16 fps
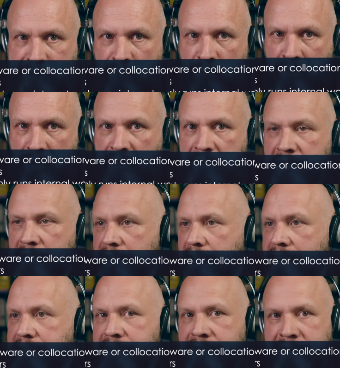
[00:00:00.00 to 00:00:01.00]
or partner
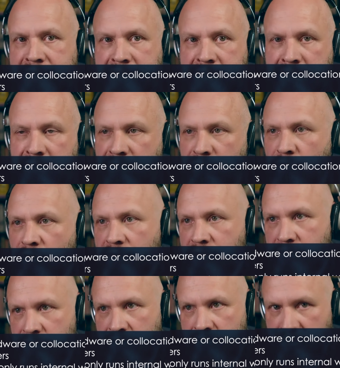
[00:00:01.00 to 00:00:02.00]
licenses for
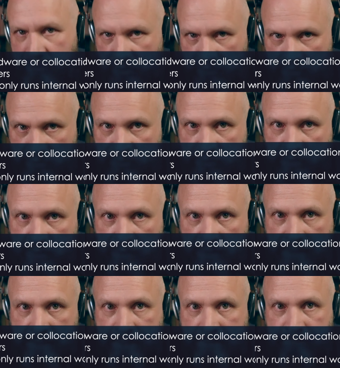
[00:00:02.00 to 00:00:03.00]
internal use.
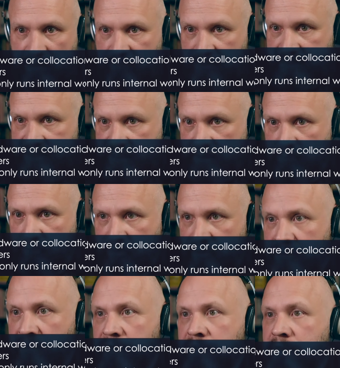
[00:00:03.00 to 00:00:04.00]
If it's
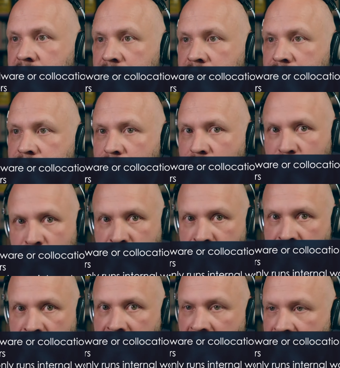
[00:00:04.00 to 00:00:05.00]
separate, you
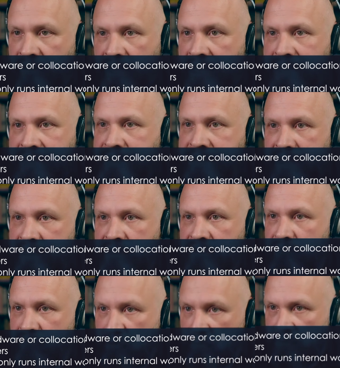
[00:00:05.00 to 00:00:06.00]
shouldn't gather any
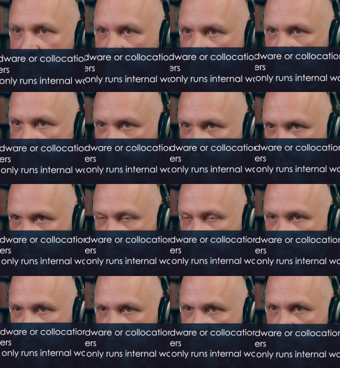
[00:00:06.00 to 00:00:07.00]
data from that
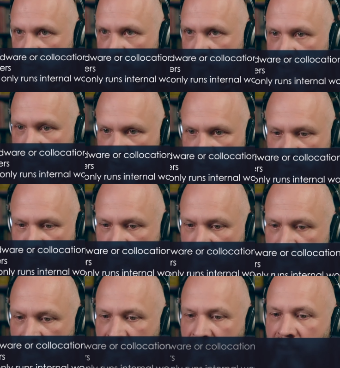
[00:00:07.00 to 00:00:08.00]
environment. So you need to
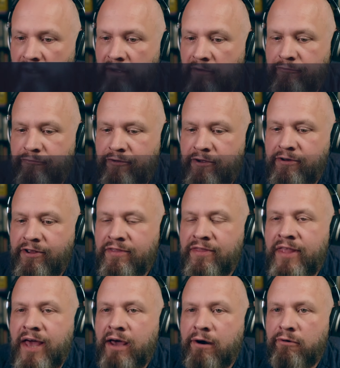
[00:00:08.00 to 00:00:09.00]
very
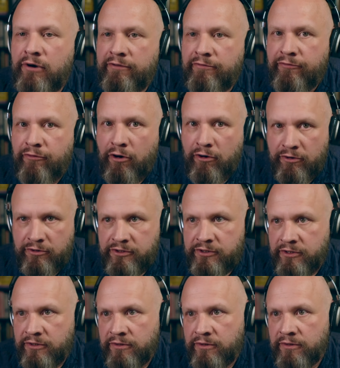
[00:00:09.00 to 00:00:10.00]
narrowly
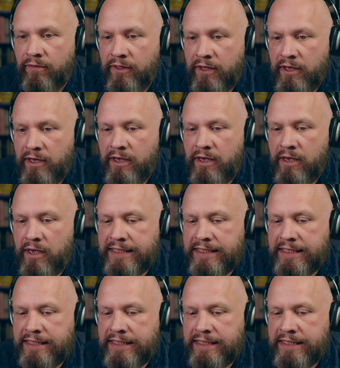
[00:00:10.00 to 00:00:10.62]
focus the